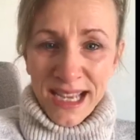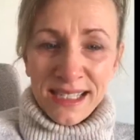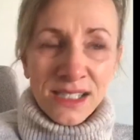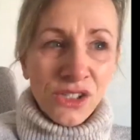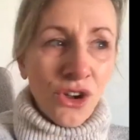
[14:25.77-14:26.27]

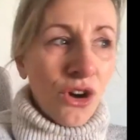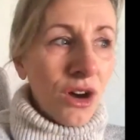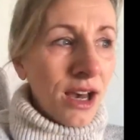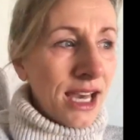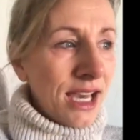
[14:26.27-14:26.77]
It's
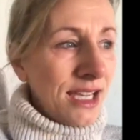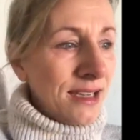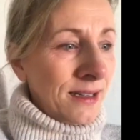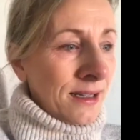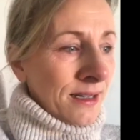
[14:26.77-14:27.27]
not
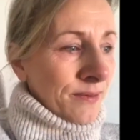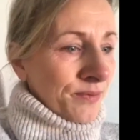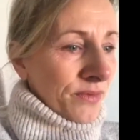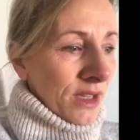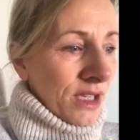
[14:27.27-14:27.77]

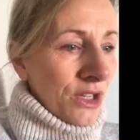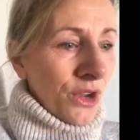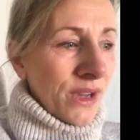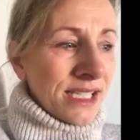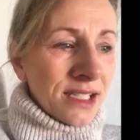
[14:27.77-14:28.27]

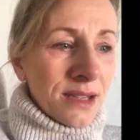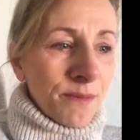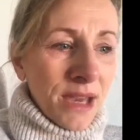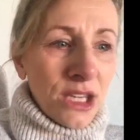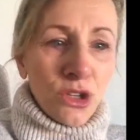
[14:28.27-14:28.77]
it
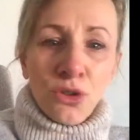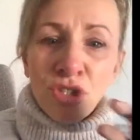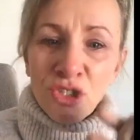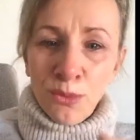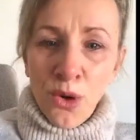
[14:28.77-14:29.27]
doesn't make you
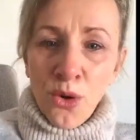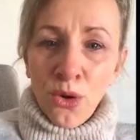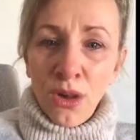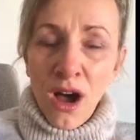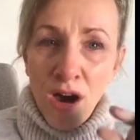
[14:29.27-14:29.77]

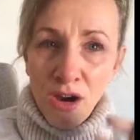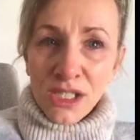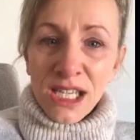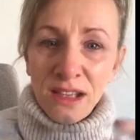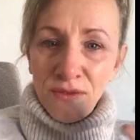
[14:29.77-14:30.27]
small
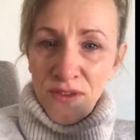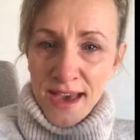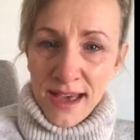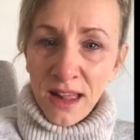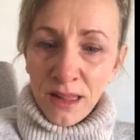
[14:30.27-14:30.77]
asking for
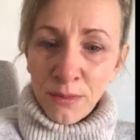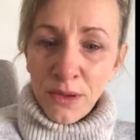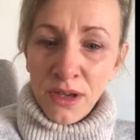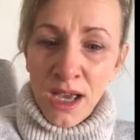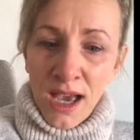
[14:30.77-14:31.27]
help.
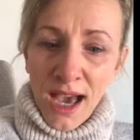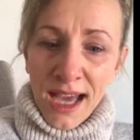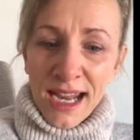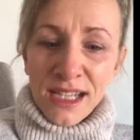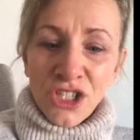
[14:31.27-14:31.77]

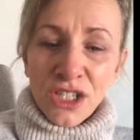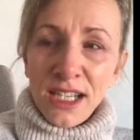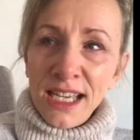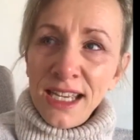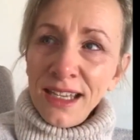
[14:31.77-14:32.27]
And
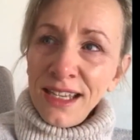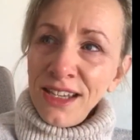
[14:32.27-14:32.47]
actually,